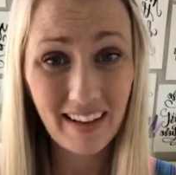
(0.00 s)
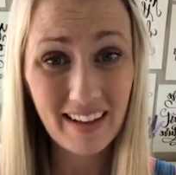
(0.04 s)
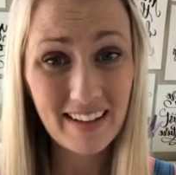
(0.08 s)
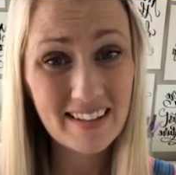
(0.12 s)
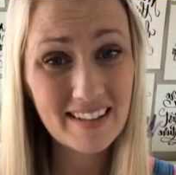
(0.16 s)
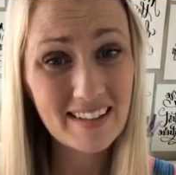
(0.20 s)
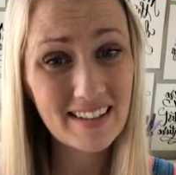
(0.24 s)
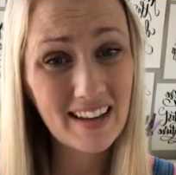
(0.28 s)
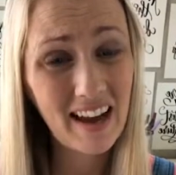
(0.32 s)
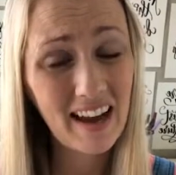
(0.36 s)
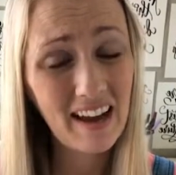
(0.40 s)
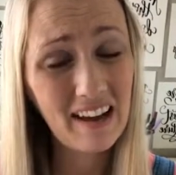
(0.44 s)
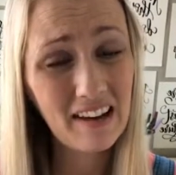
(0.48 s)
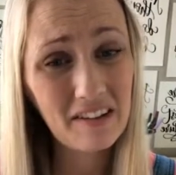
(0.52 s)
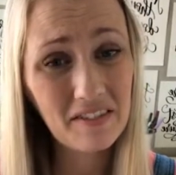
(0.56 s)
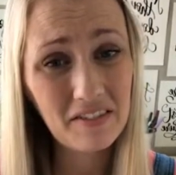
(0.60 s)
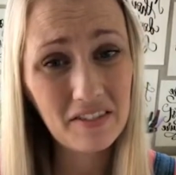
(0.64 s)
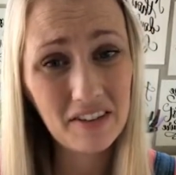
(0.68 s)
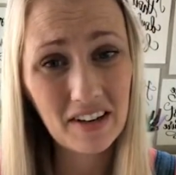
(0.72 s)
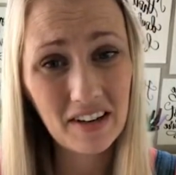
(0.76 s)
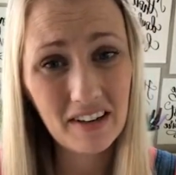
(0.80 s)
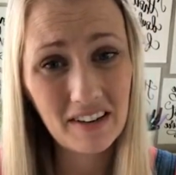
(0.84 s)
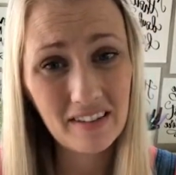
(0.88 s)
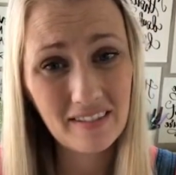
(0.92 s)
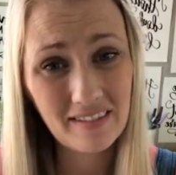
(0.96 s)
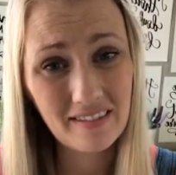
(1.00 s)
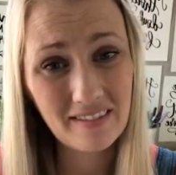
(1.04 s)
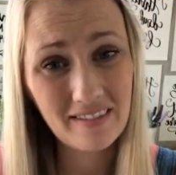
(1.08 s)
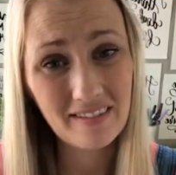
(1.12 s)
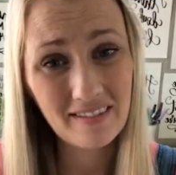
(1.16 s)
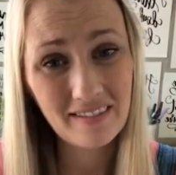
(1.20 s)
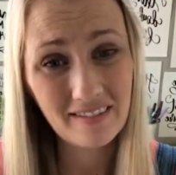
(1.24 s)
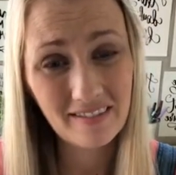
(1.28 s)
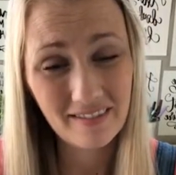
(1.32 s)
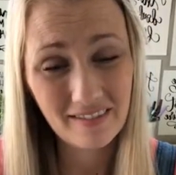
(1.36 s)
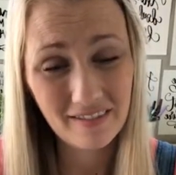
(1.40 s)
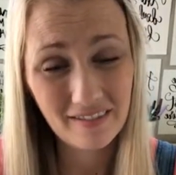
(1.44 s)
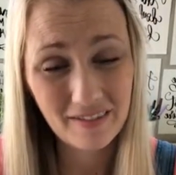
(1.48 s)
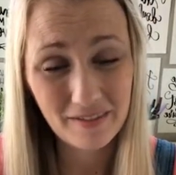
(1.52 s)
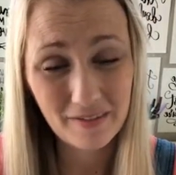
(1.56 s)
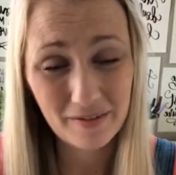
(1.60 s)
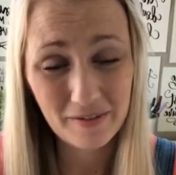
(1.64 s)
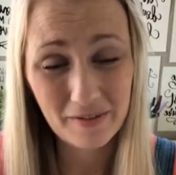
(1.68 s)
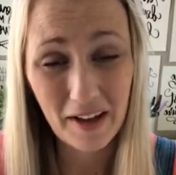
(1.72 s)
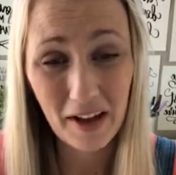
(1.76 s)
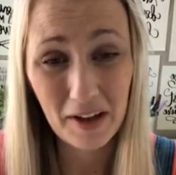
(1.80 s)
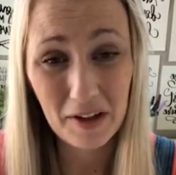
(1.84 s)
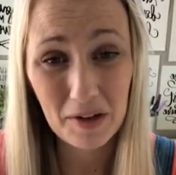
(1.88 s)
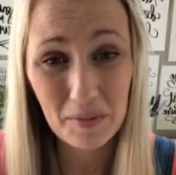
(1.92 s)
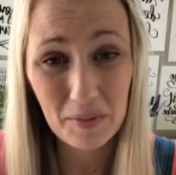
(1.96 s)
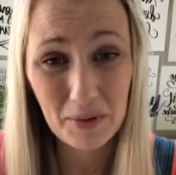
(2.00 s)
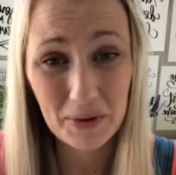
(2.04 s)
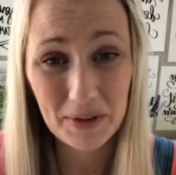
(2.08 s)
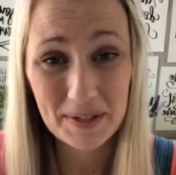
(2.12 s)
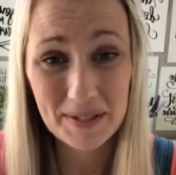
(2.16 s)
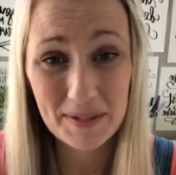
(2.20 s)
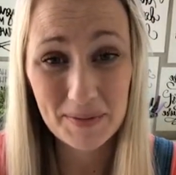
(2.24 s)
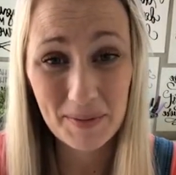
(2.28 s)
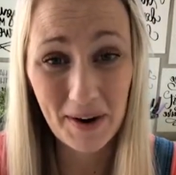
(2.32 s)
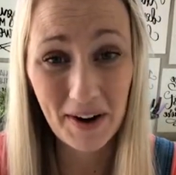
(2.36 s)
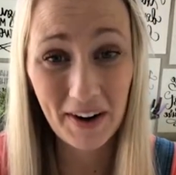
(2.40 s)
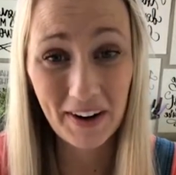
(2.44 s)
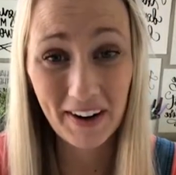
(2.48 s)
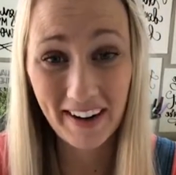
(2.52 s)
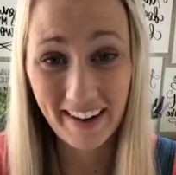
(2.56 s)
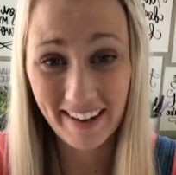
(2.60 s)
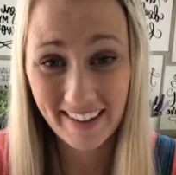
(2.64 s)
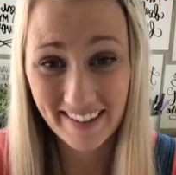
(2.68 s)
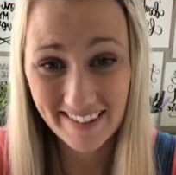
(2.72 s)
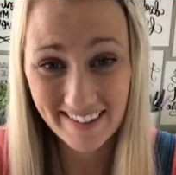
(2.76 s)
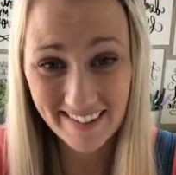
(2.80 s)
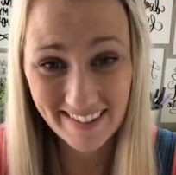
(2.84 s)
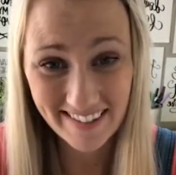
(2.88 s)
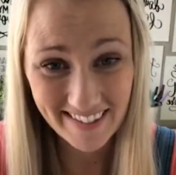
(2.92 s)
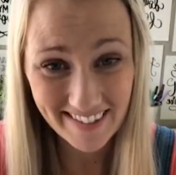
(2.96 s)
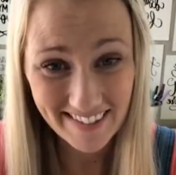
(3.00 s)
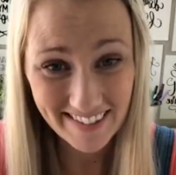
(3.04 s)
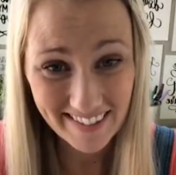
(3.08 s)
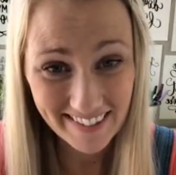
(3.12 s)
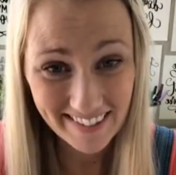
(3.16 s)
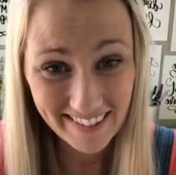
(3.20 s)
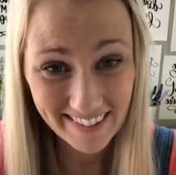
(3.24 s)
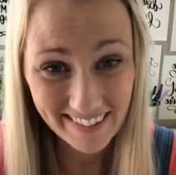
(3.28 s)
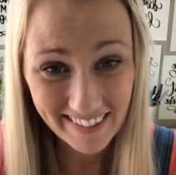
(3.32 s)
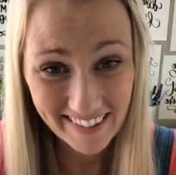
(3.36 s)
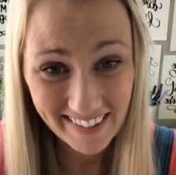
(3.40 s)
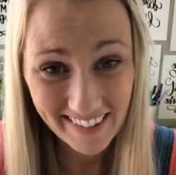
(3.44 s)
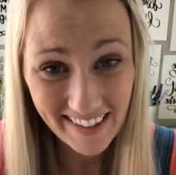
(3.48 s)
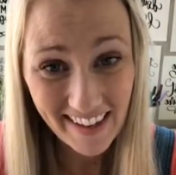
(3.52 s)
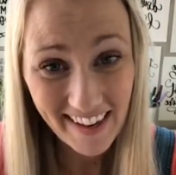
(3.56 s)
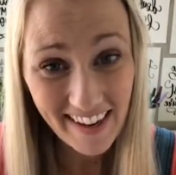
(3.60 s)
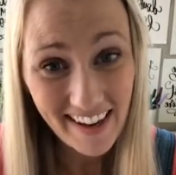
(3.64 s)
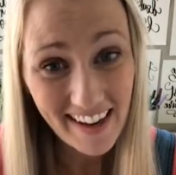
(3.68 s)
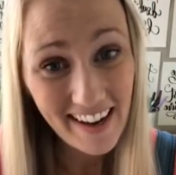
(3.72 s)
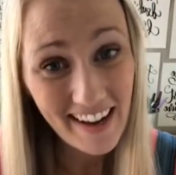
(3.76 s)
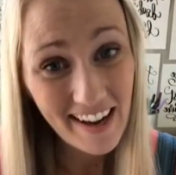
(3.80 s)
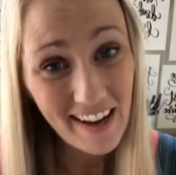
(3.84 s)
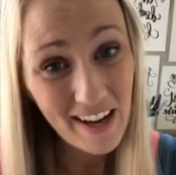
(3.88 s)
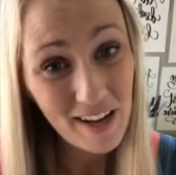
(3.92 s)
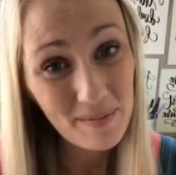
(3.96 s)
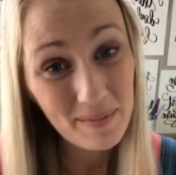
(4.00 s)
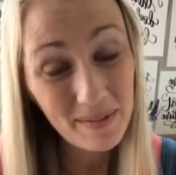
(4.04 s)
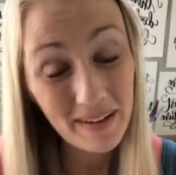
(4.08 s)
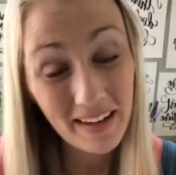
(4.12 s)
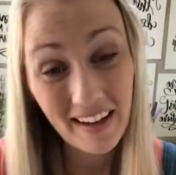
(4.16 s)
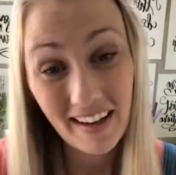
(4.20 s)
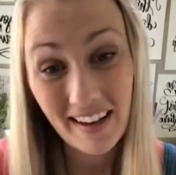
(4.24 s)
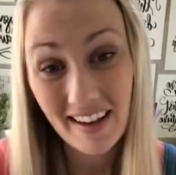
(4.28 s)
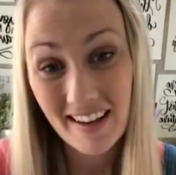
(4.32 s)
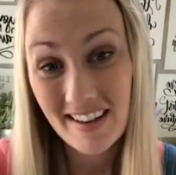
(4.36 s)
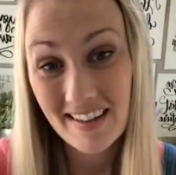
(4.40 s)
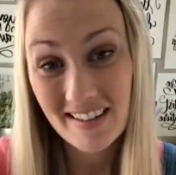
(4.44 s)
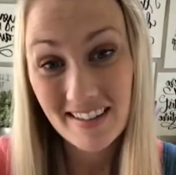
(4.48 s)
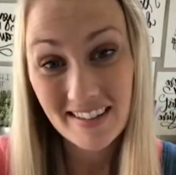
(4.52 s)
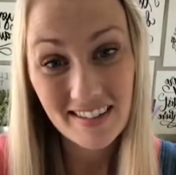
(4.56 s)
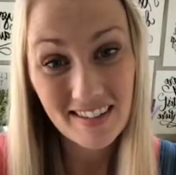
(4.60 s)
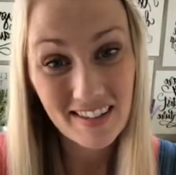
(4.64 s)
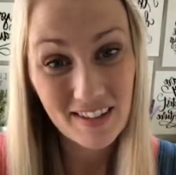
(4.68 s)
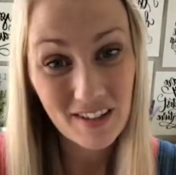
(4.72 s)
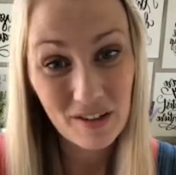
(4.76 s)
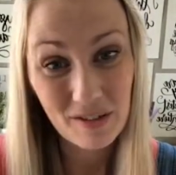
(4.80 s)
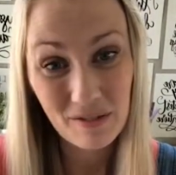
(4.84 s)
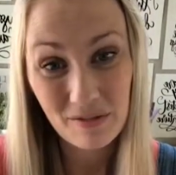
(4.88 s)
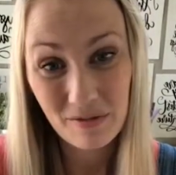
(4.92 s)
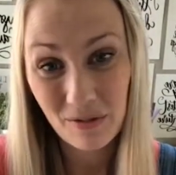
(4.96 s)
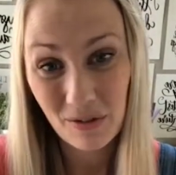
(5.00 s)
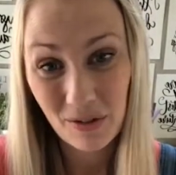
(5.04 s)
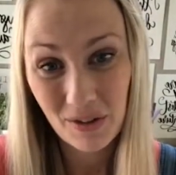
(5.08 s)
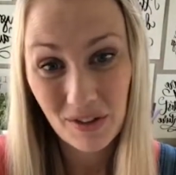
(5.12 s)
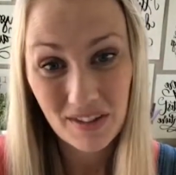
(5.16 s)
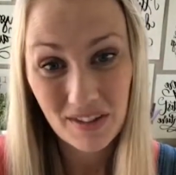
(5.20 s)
it's kind of a valuable experience. Because you're